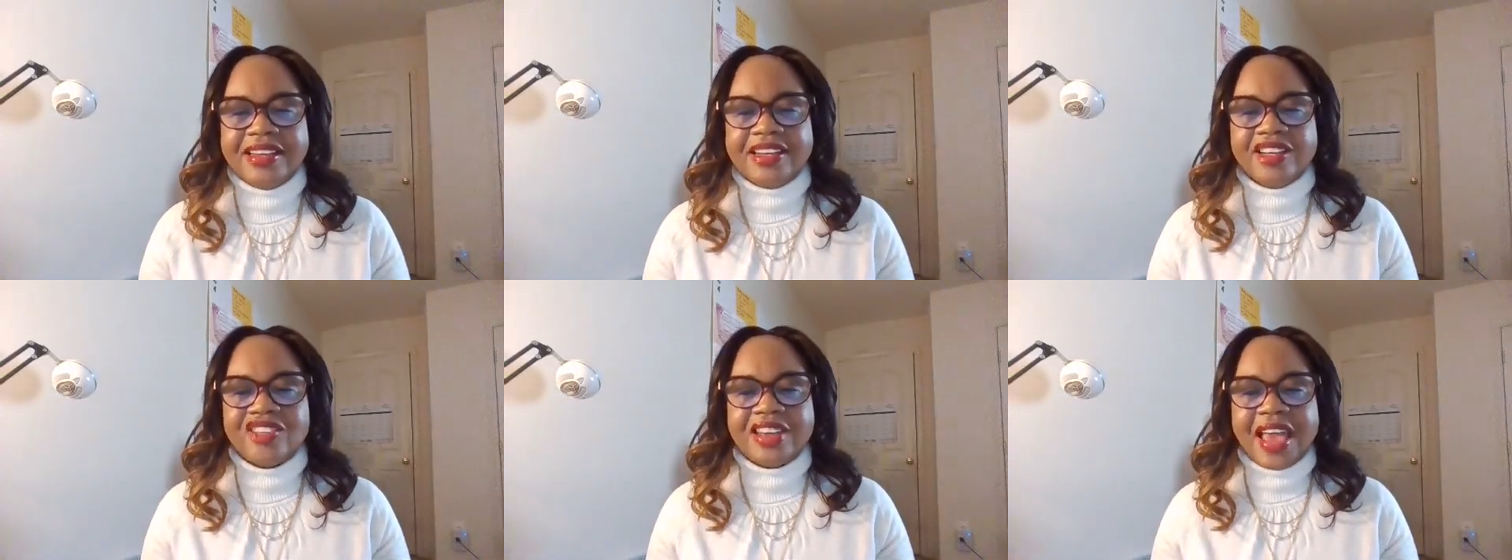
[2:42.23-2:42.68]

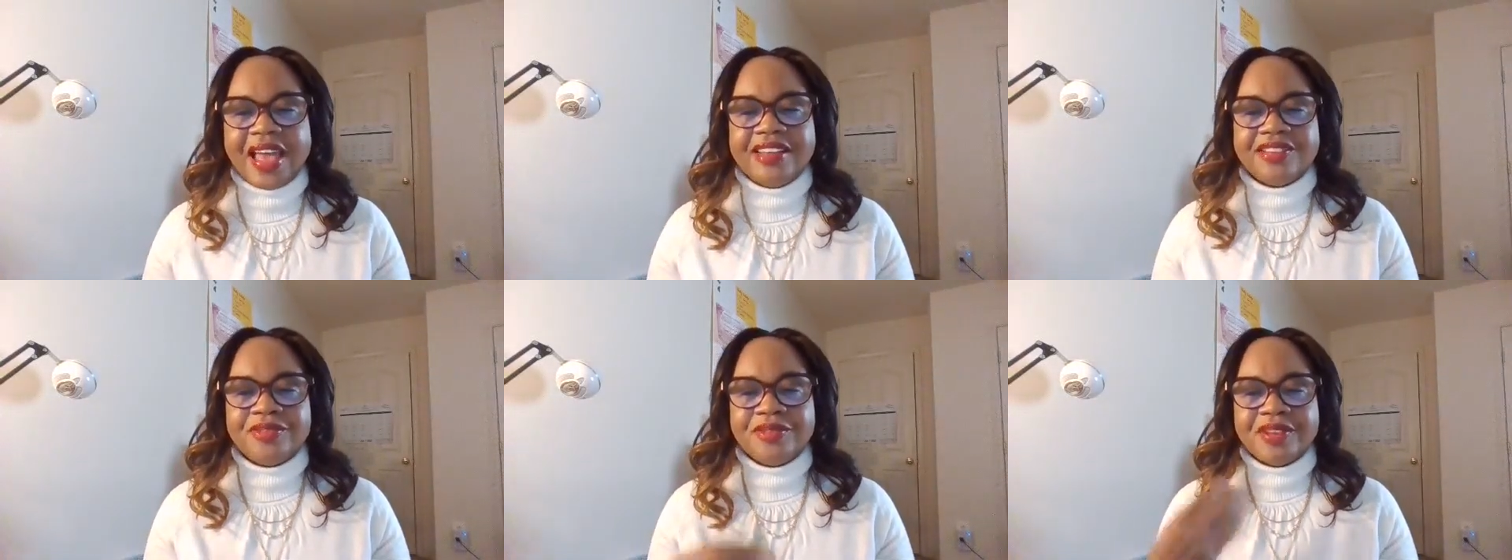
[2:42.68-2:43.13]
The
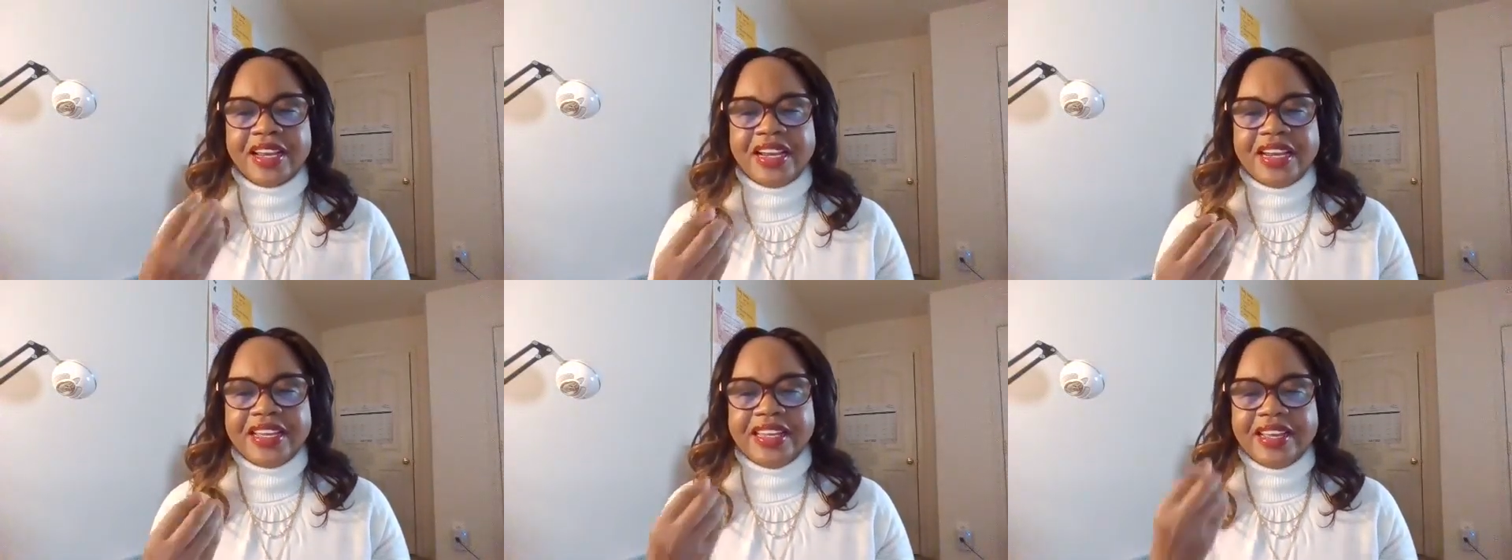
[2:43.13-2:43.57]
child
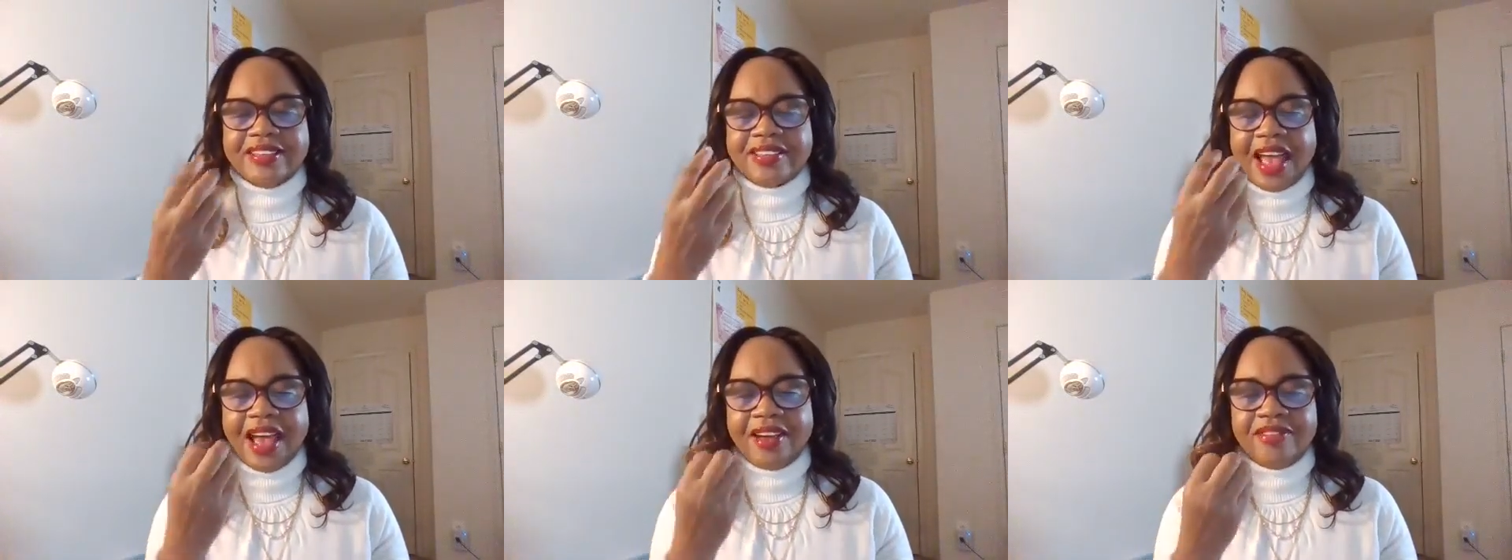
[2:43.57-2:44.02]
really
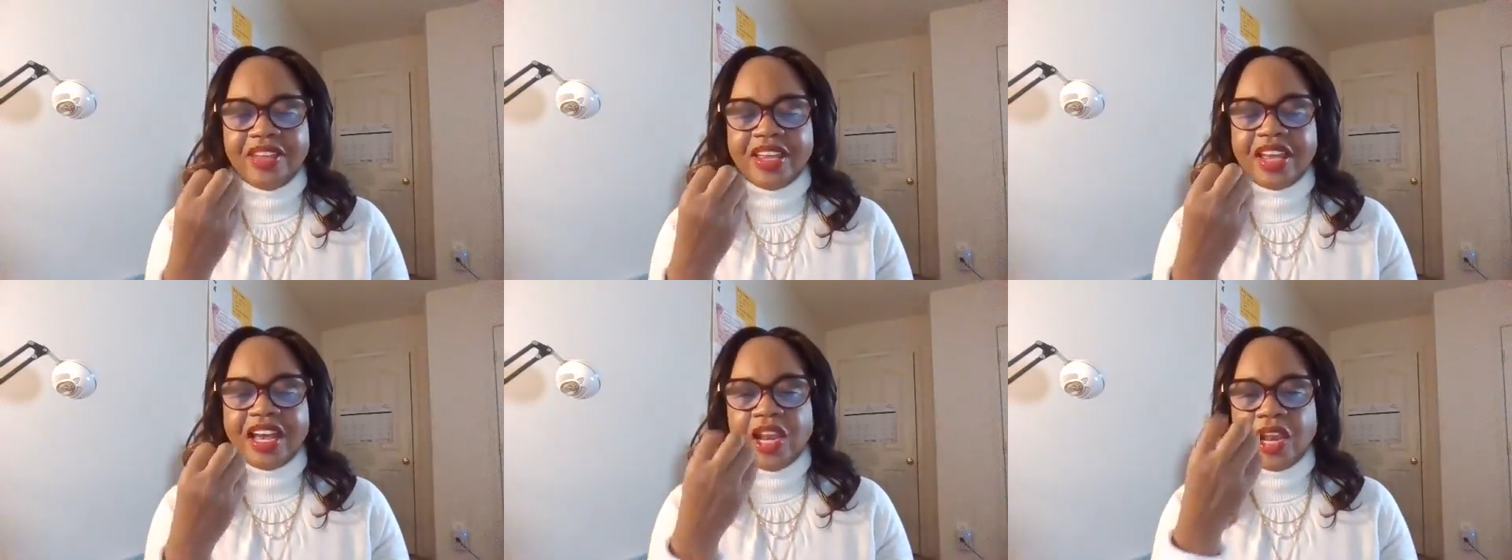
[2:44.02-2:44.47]
is
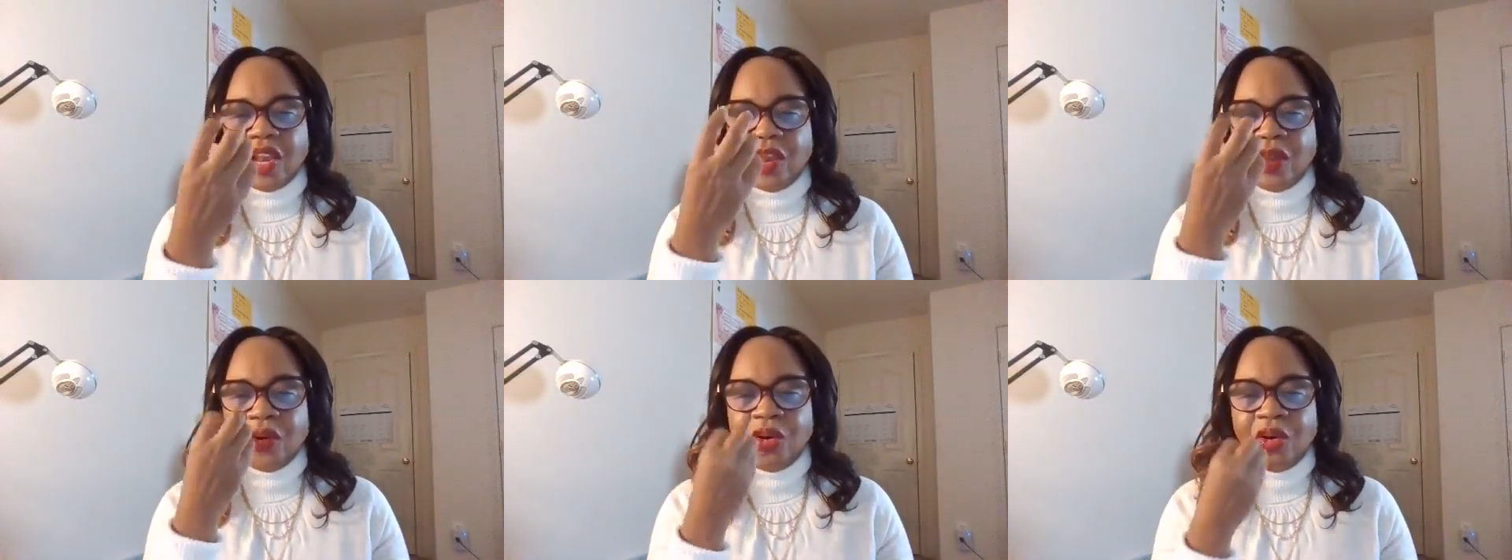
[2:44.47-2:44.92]
having a
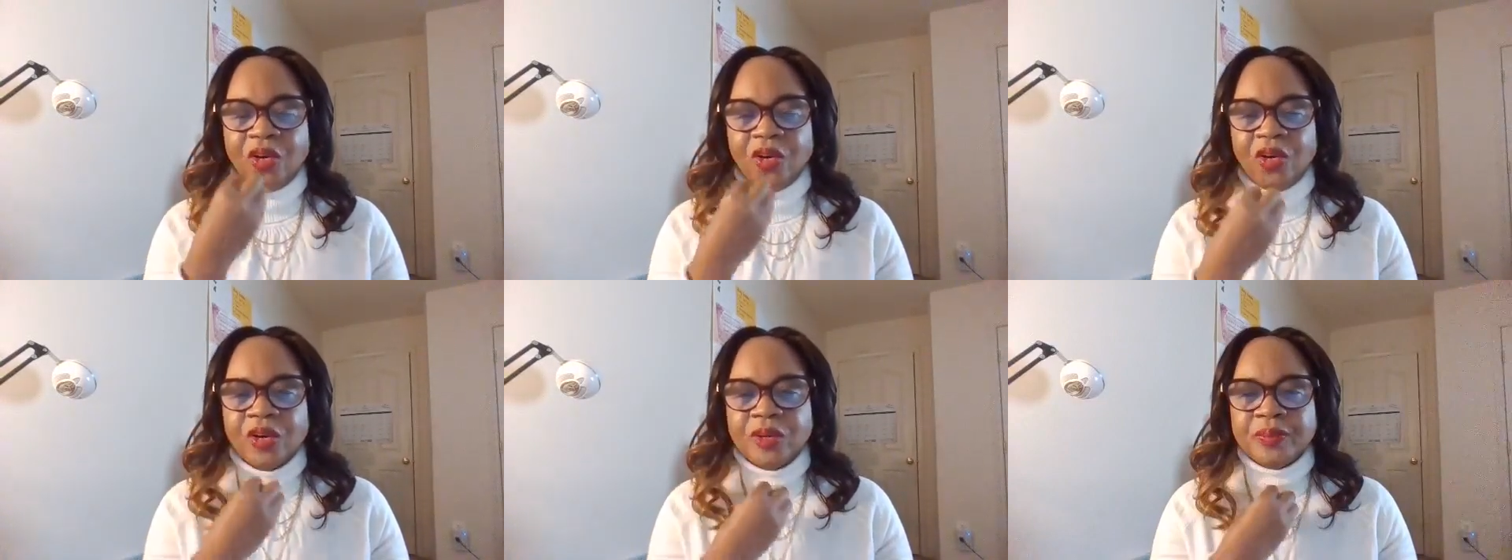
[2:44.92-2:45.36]
low